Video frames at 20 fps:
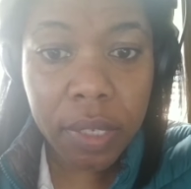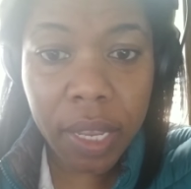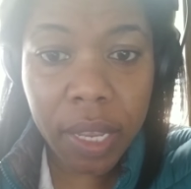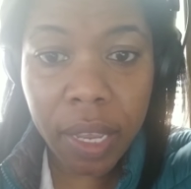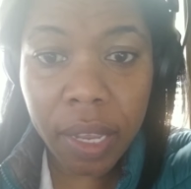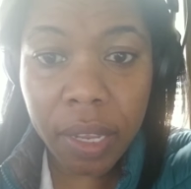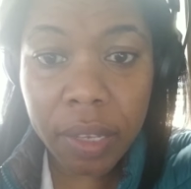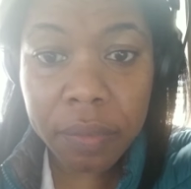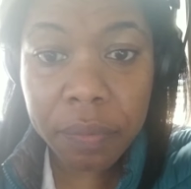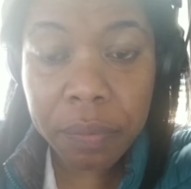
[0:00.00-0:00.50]

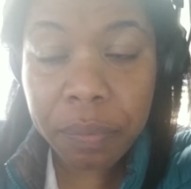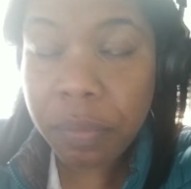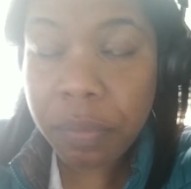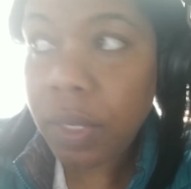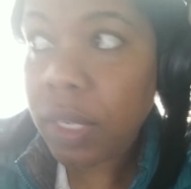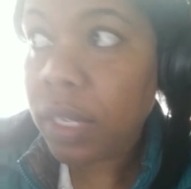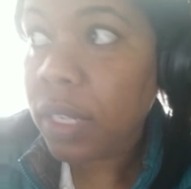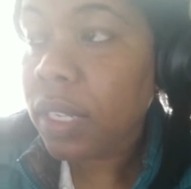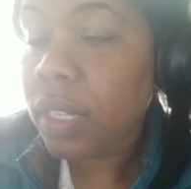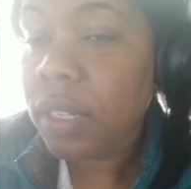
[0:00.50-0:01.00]
Hey,
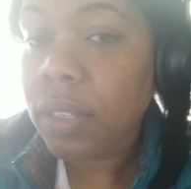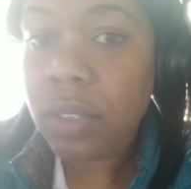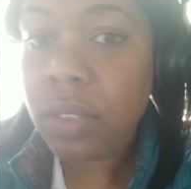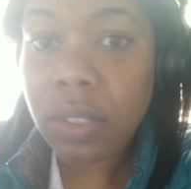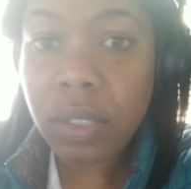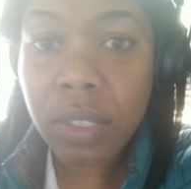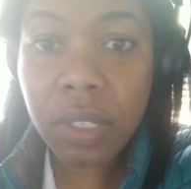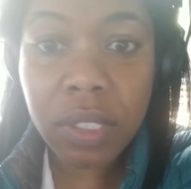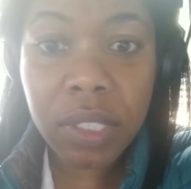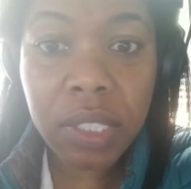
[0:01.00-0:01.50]

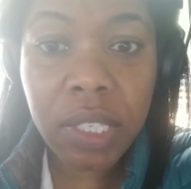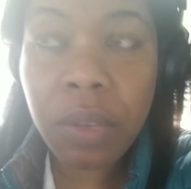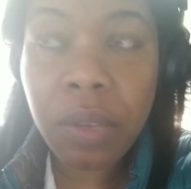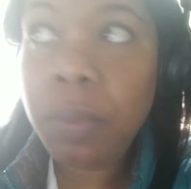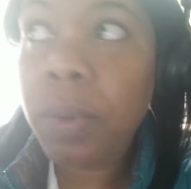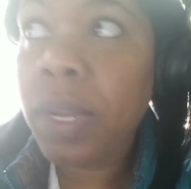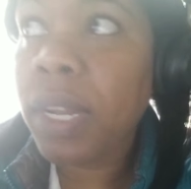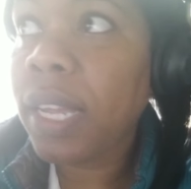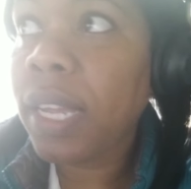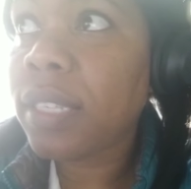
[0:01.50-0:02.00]
you see,
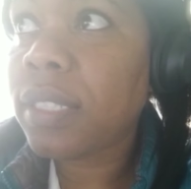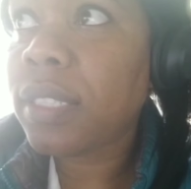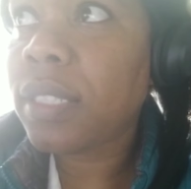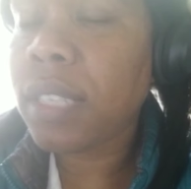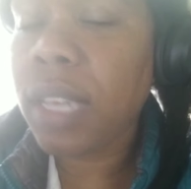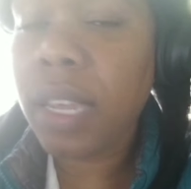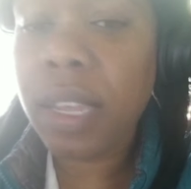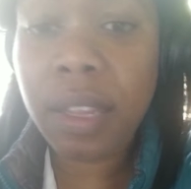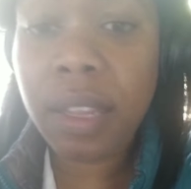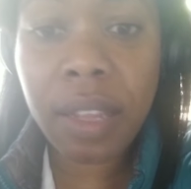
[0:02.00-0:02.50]
when I
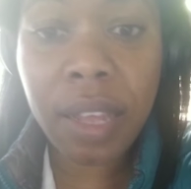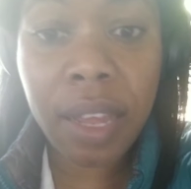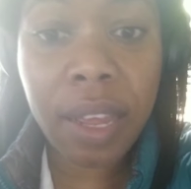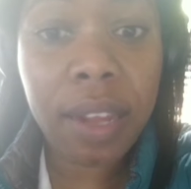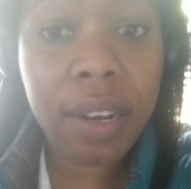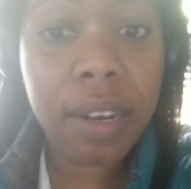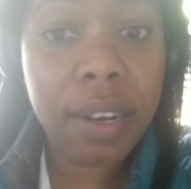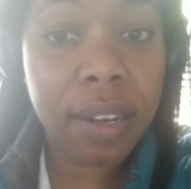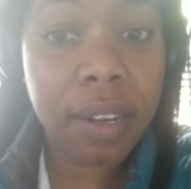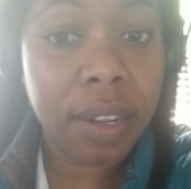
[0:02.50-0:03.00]
say
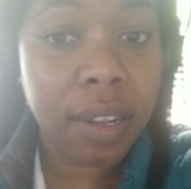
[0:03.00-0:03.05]
that,